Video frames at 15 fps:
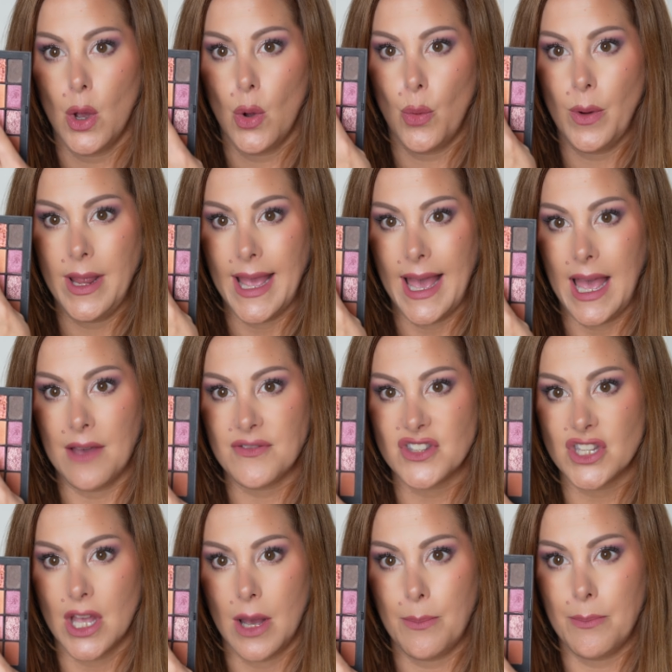we have
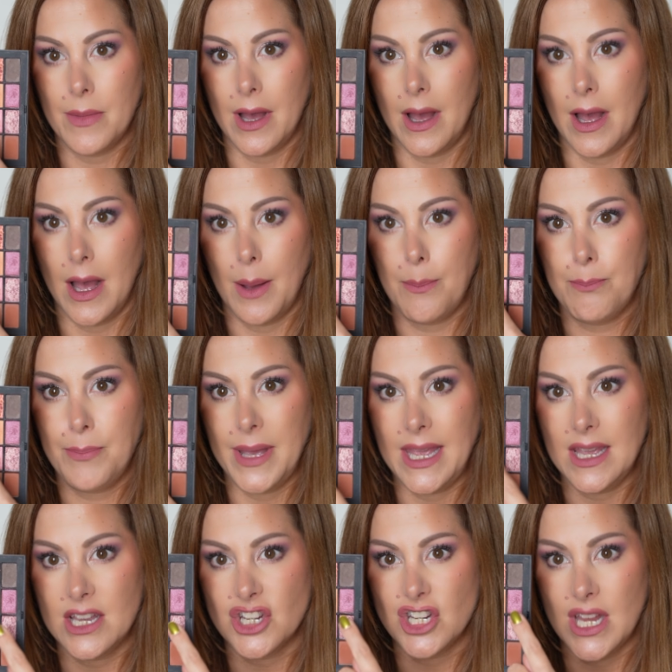some
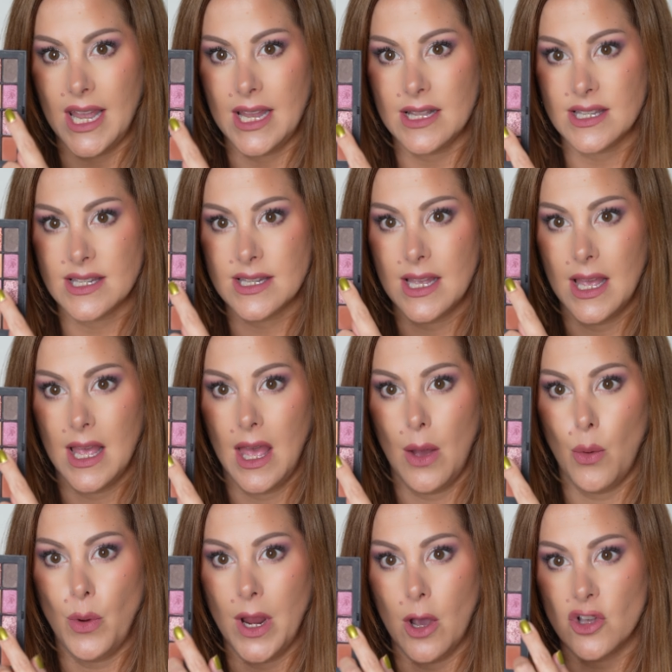pink shades,
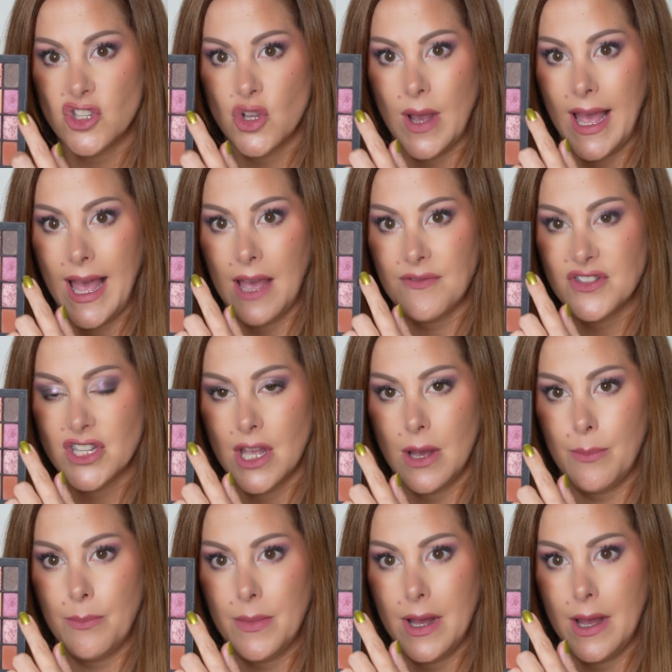we also have
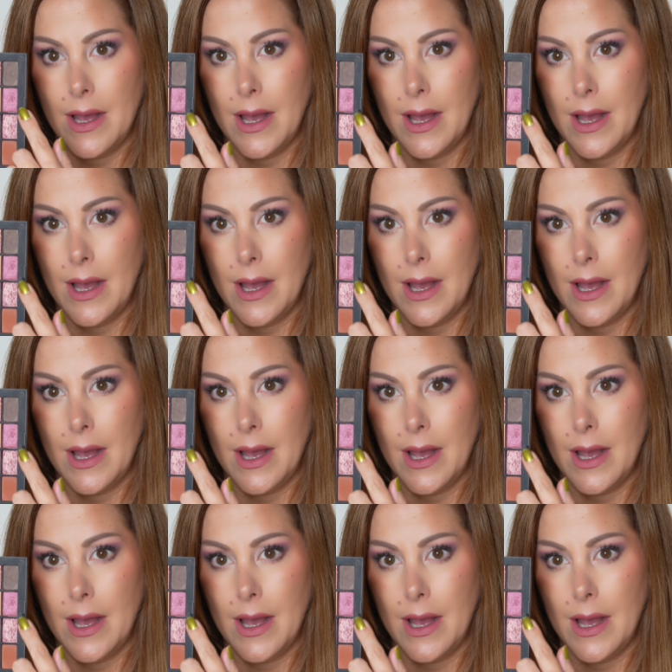some